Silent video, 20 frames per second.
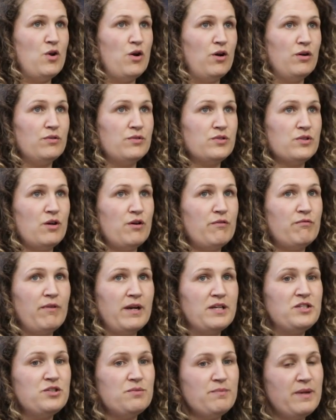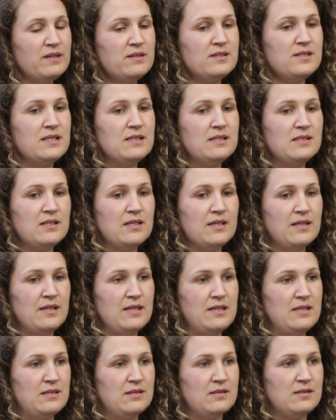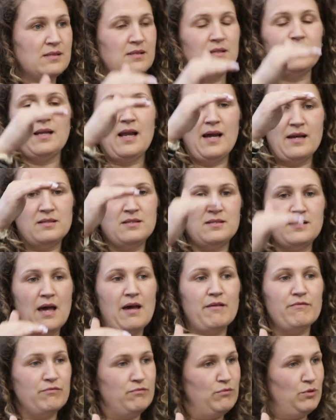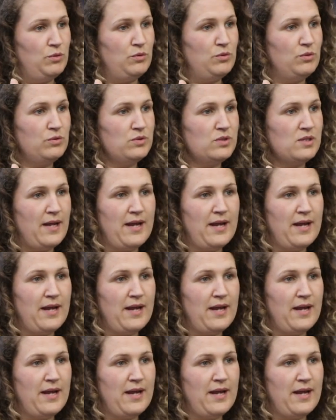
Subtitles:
not sort of regimented to these like set rules,